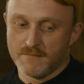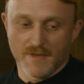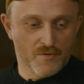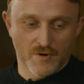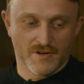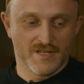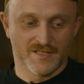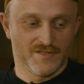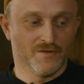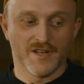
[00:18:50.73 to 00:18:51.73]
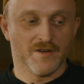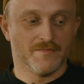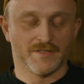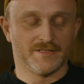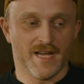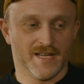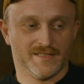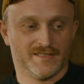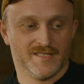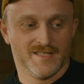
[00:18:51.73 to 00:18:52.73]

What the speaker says: My work is only about that.